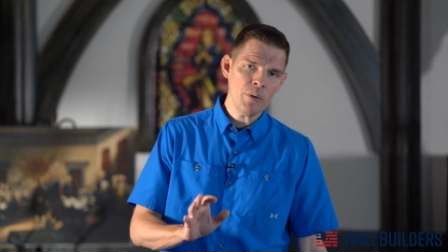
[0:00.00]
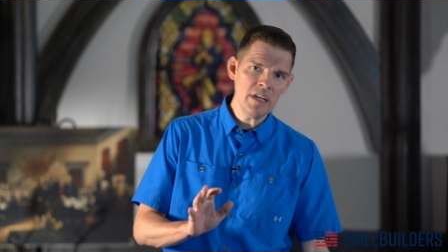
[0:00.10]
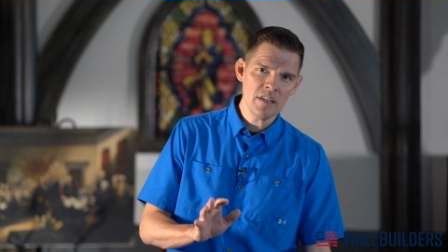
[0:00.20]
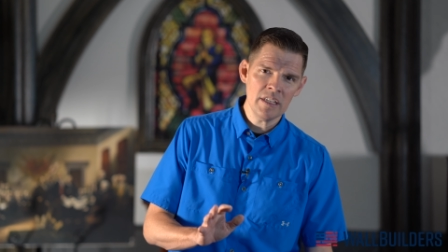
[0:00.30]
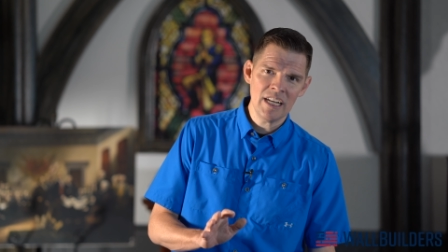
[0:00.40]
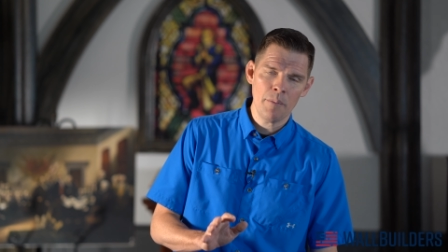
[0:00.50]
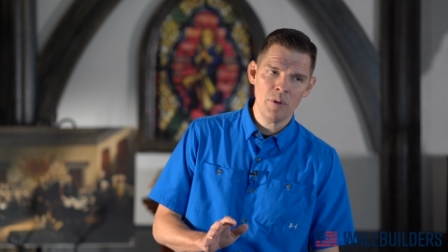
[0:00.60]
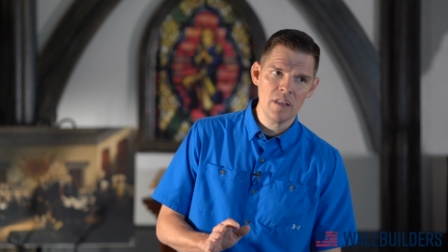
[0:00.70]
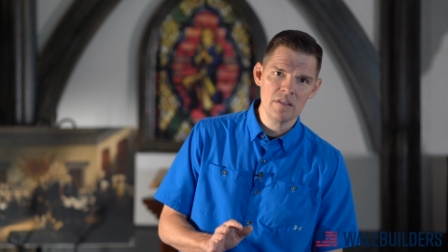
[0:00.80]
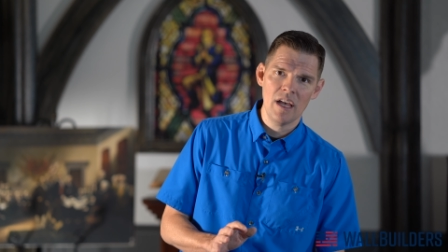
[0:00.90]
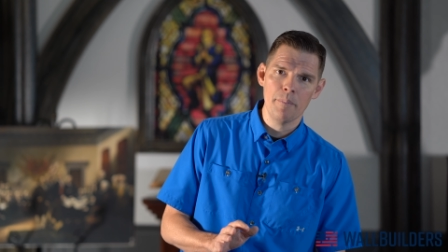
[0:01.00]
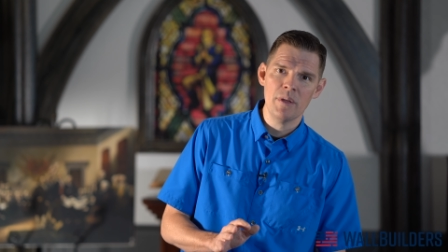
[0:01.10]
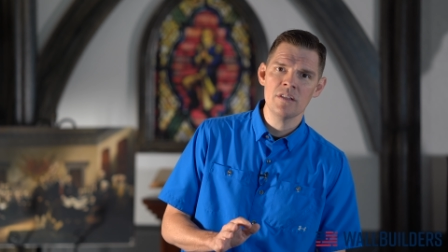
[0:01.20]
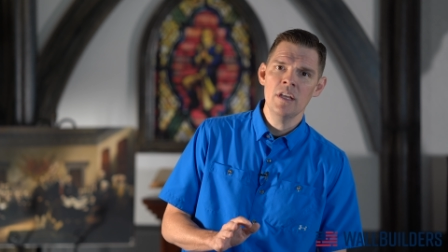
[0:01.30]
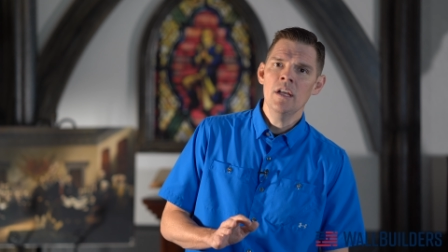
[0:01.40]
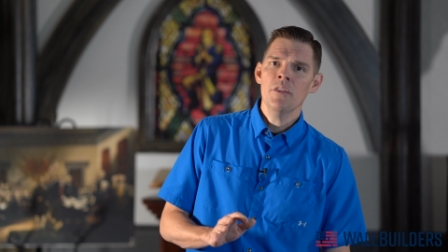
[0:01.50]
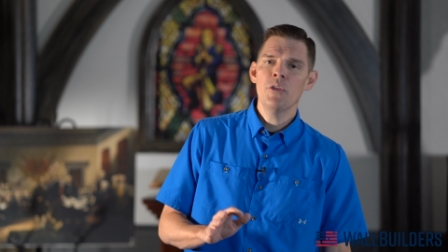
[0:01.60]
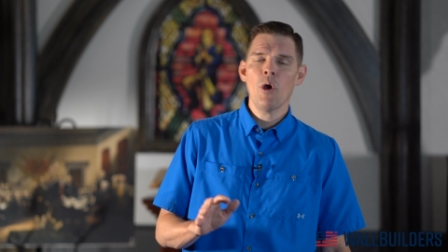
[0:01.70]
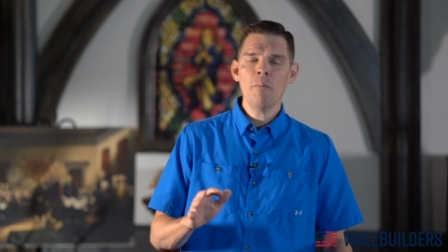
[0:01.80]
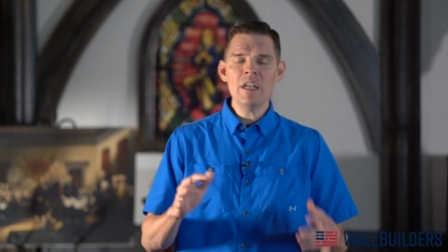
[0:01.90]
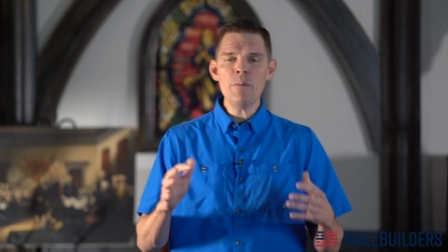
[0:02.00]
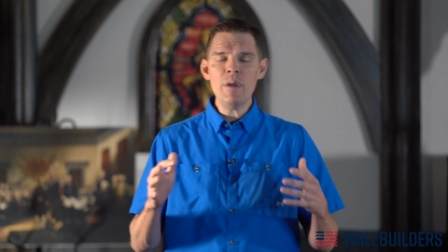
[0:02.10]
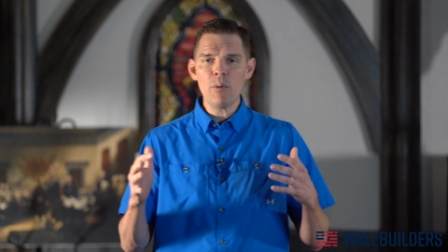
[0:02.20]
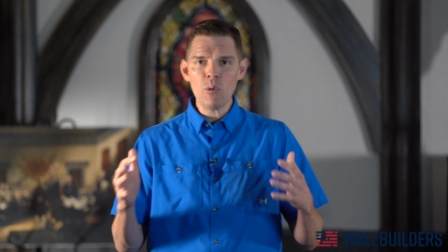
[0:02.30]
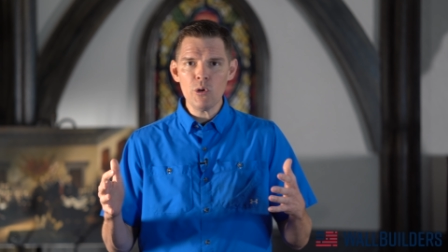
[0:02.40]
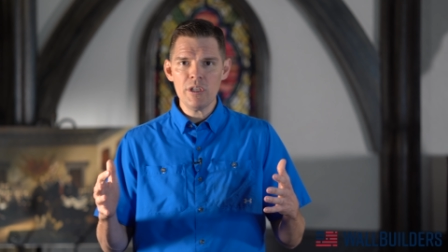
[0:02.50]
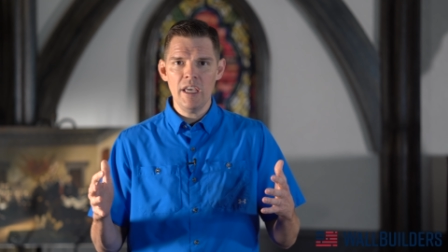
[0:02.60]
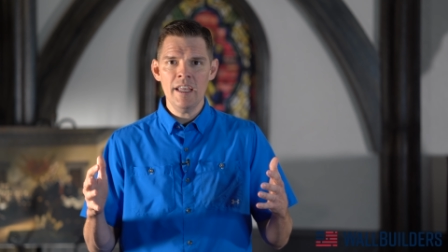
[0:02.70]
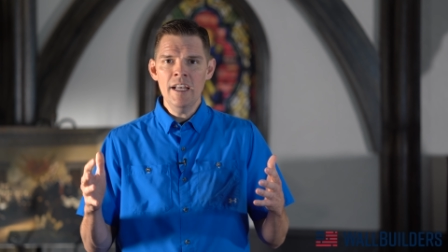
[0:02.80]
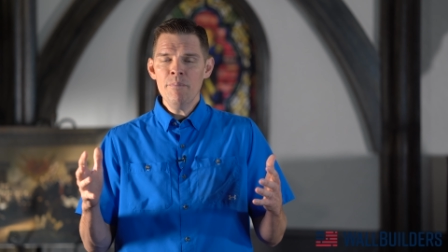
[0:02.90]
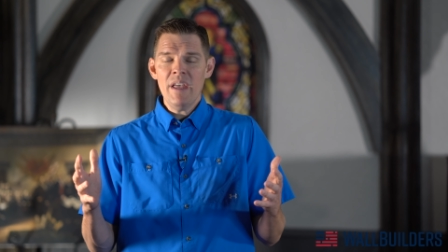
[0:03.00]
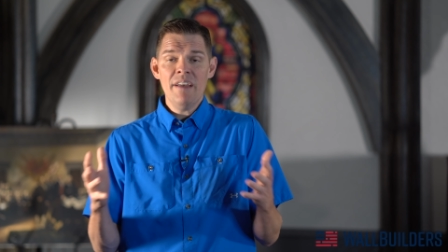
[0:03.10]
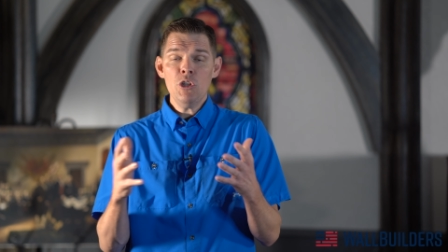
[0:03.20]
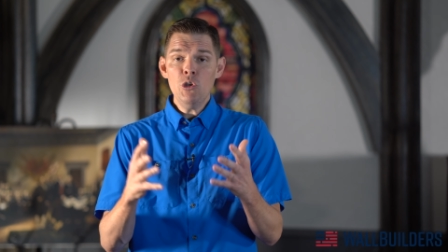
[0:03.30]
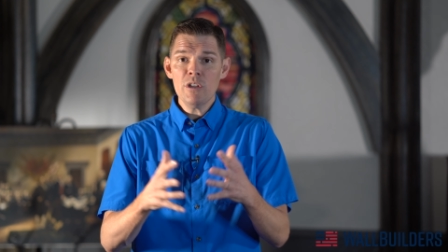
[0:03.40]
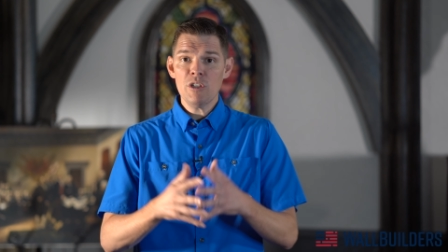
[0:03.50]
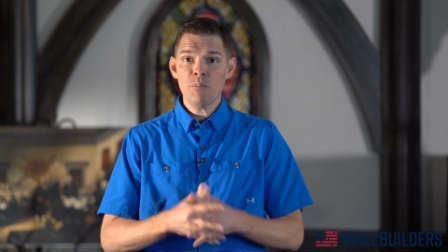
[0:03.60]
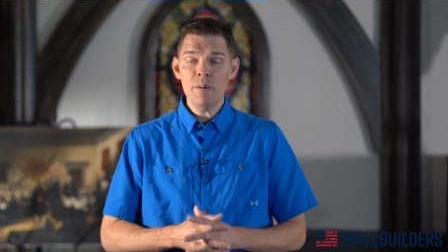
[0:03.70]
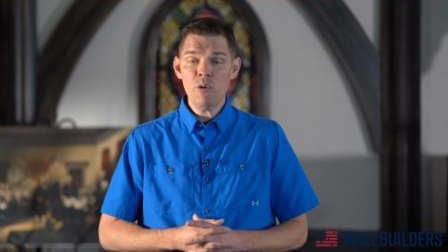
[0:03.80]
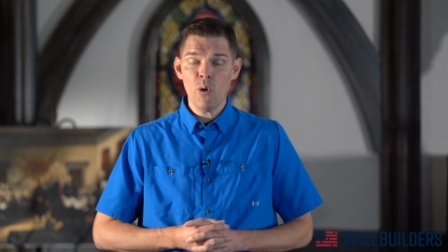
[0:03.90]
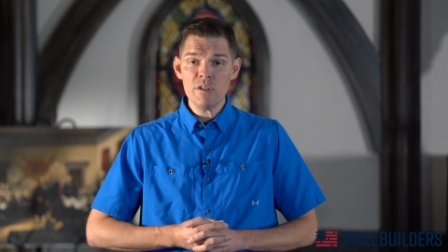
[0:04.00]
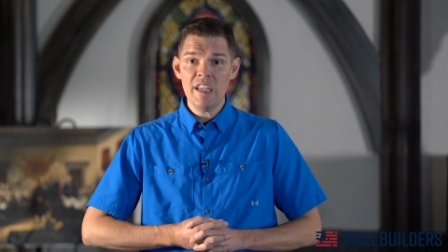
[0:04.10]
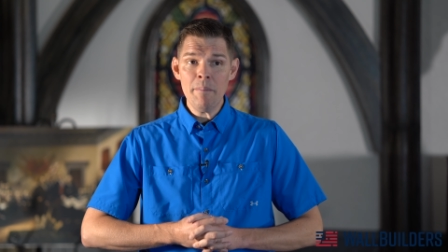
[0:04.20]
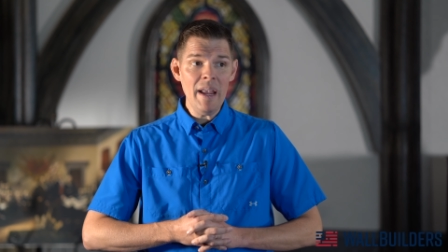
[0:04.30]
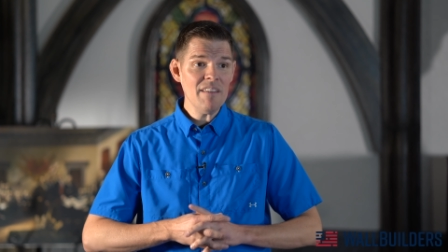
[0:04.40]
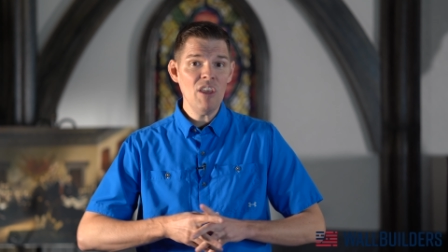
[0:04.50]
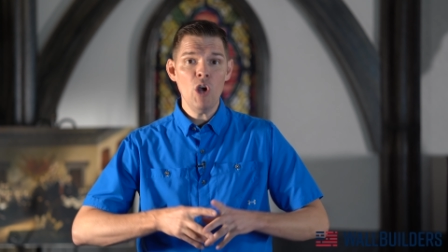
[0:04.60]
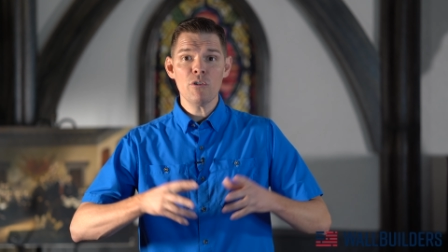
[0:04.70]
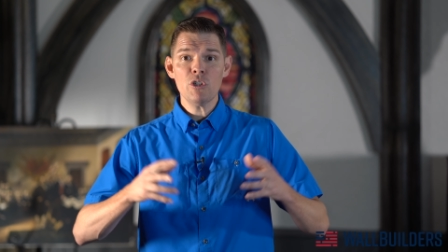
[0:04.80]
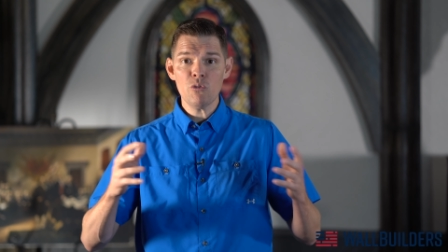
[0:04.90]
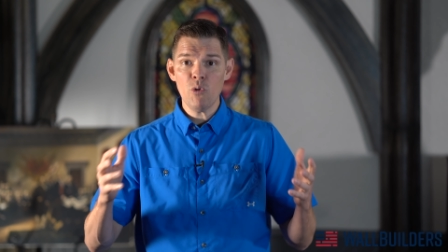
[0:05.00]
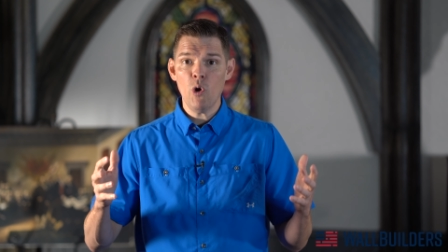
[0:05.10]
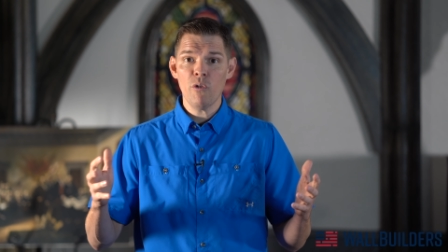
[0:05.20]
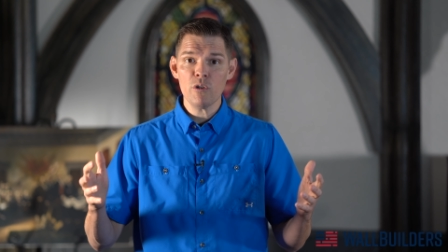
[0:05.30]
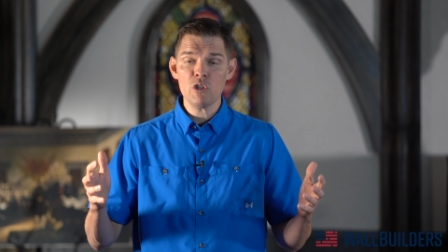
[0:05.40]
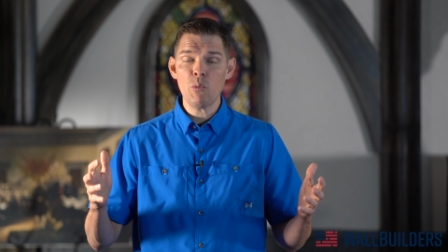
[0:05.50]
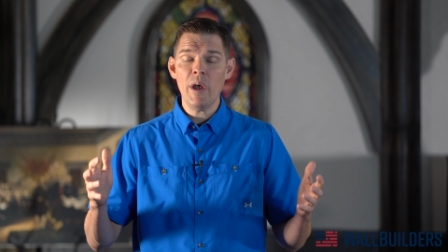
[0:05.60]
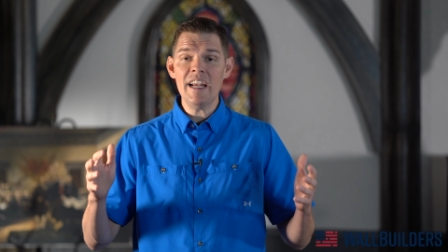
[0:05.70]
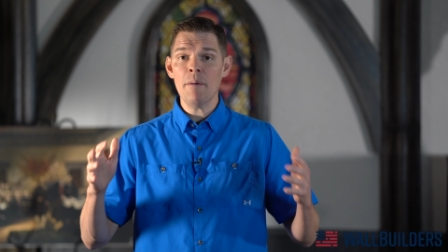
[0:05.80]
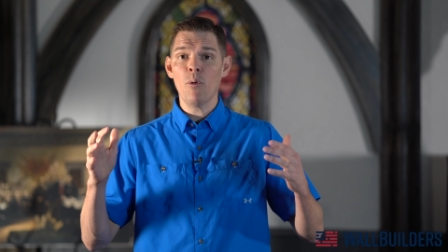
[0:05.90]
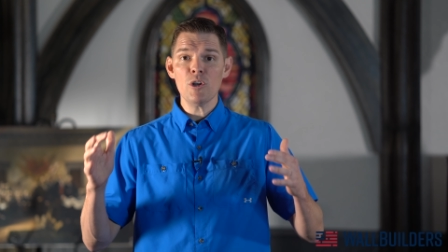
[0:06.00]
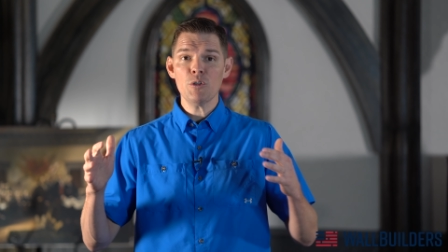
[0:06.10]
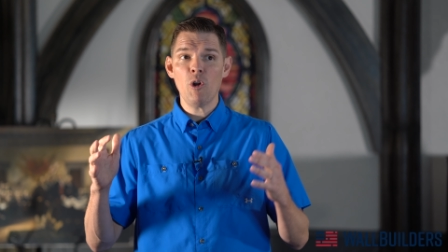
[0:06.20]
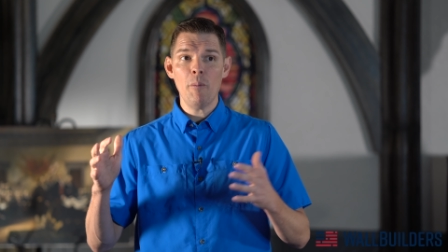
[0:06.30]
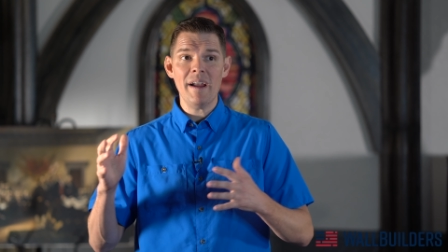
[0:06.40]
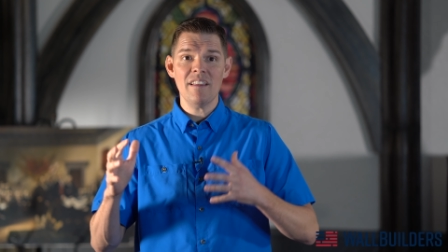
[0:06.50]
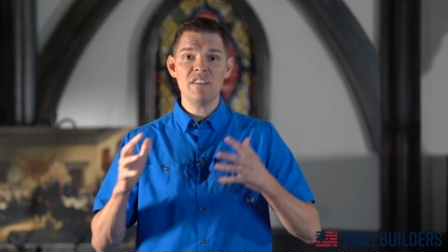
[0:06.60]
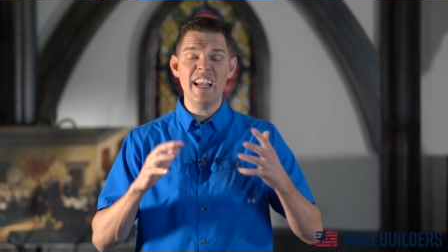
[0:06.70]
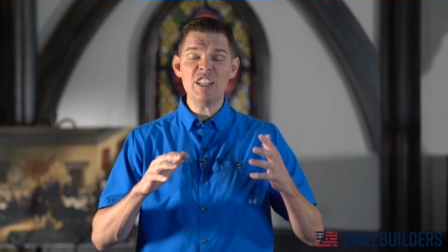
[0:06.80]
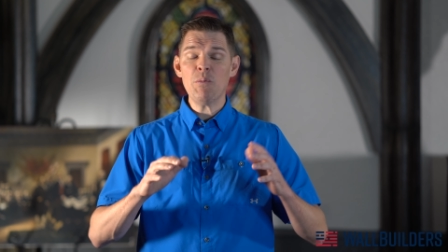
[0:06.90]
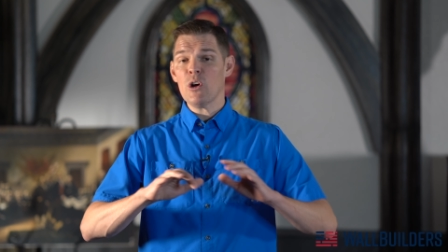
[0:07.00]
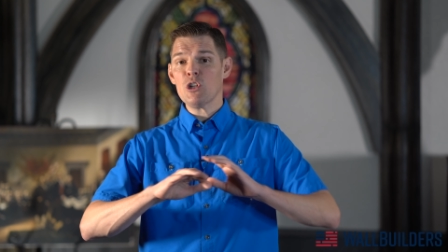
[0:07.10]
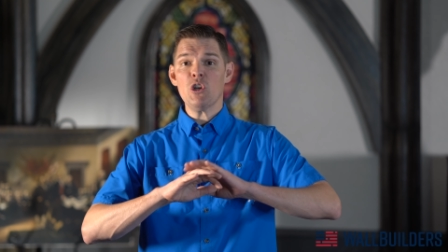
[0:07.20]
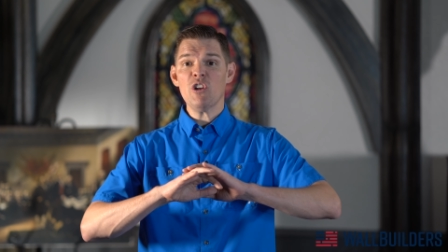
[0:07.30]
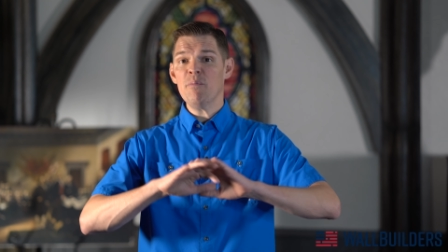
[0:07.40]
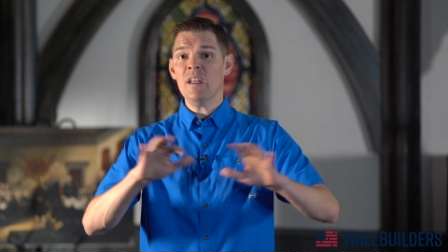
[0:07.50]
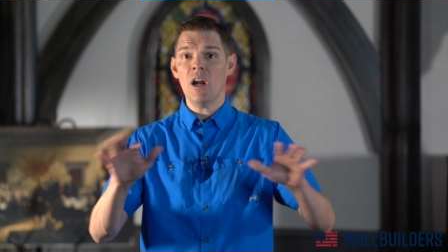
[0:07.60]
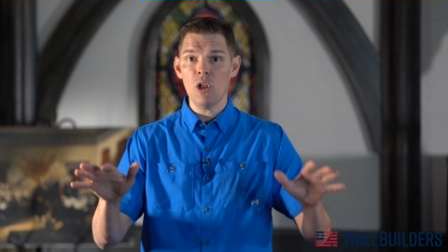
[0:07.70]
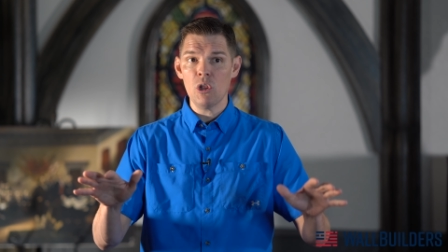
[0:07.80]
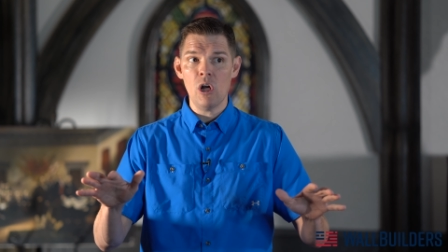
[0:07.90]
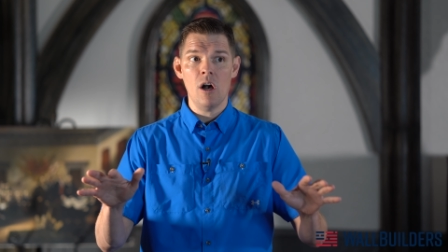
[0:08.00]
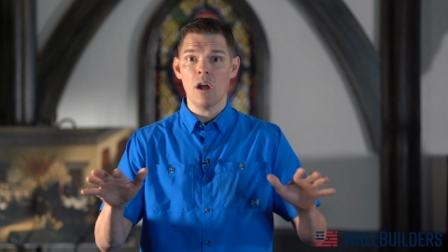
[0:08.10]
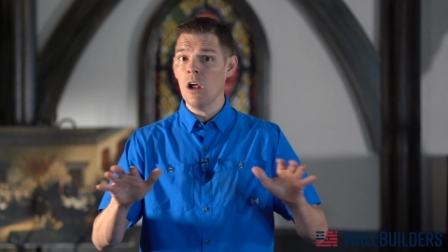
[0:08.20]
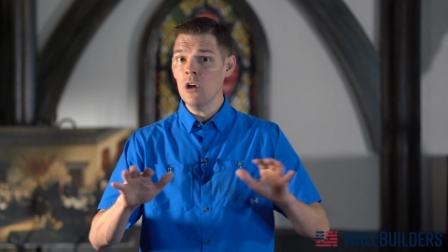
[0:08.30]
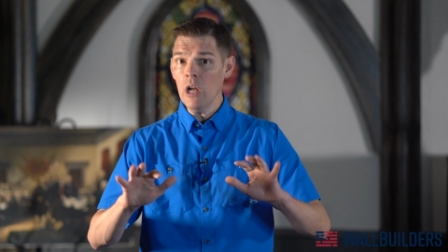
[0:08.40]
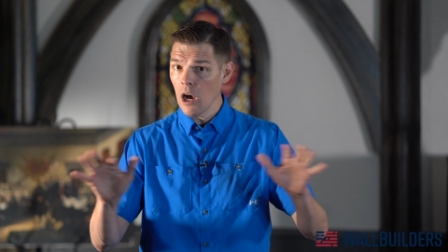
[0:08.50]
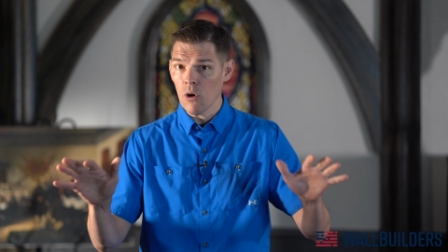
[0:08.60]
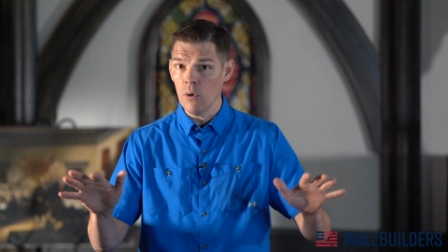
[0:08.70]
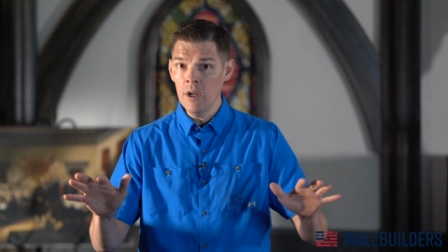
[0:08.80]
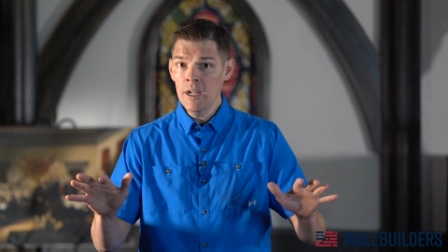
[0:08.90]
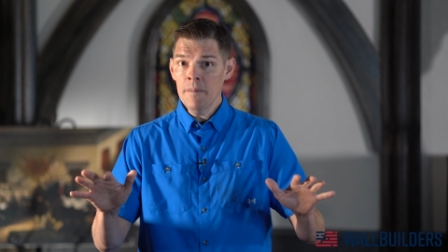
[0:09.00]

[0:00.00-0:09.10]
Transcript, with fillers: reason, again, I bring this up is there are many people looking at the U.S. Supreme Court saying, man, if they overturn Roe versus Wade, abortion will go back to the states where it should have been all along. No.